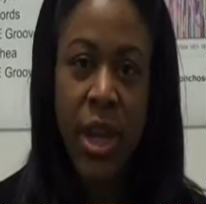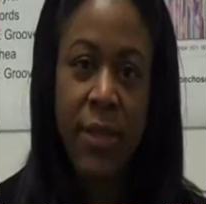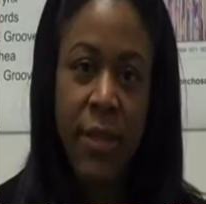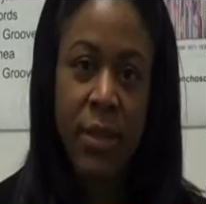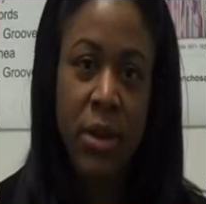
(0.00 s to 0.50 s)

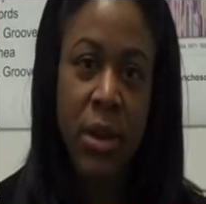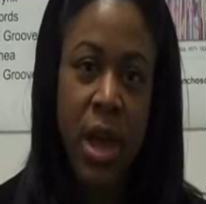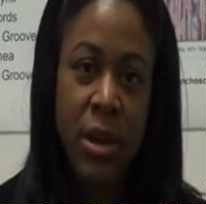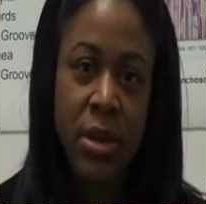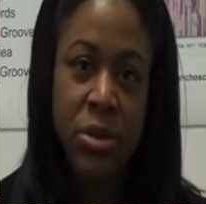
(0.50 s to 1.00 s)
and they learned
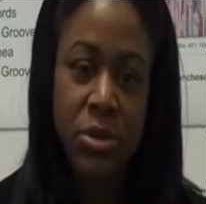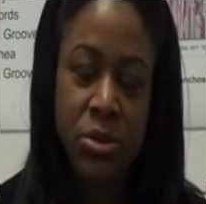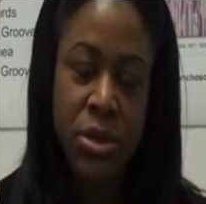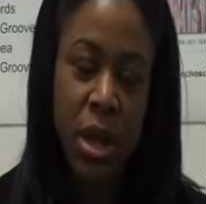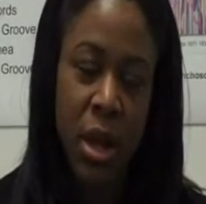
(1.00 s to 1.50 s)
how to
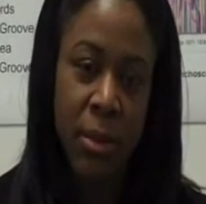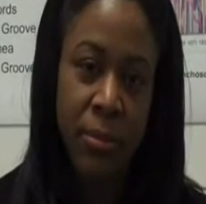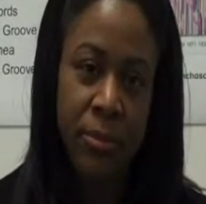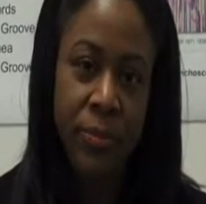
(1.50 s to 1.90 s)
use um,